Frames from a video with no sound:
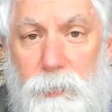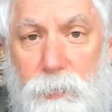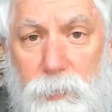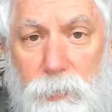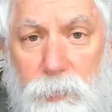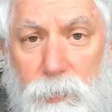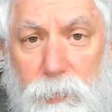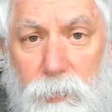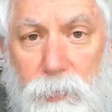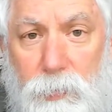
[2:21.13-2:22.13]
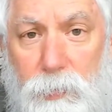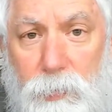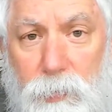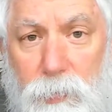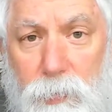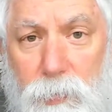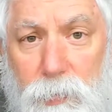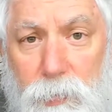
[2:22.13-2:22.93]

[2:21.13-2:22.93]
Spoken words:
[no speech]